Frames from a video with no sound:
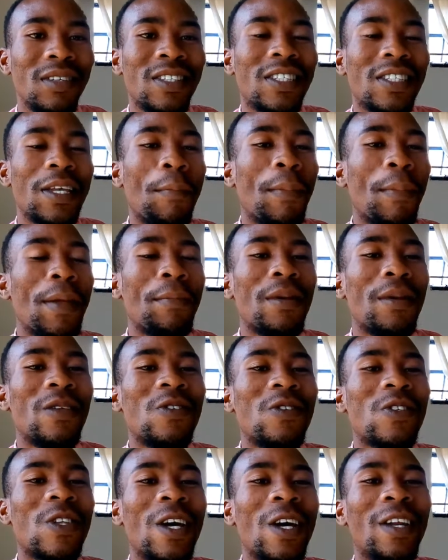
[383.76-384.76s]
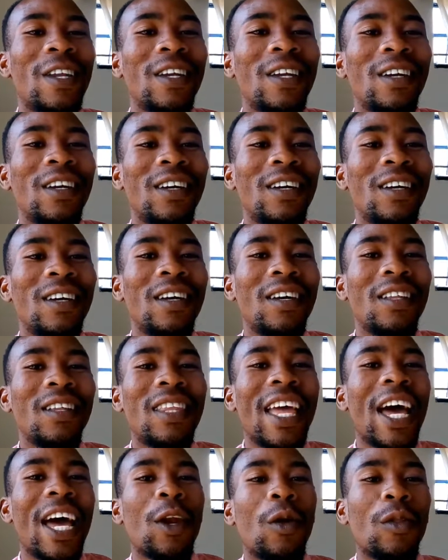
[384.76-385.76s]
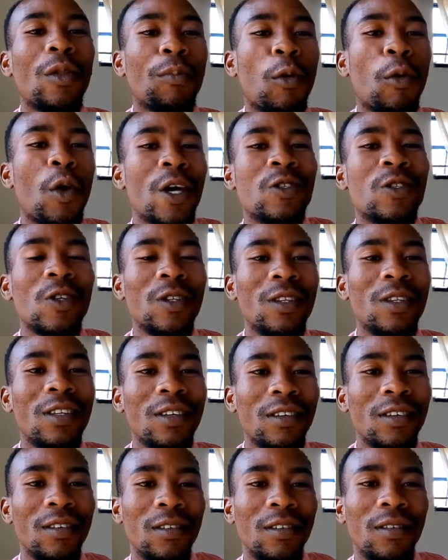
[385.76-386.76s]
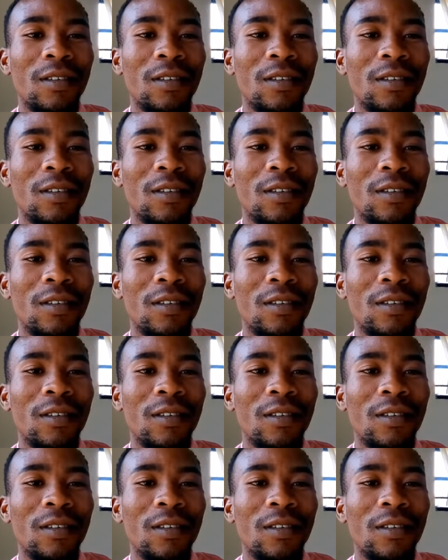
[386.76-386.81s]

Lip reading: it simply means that they are not present.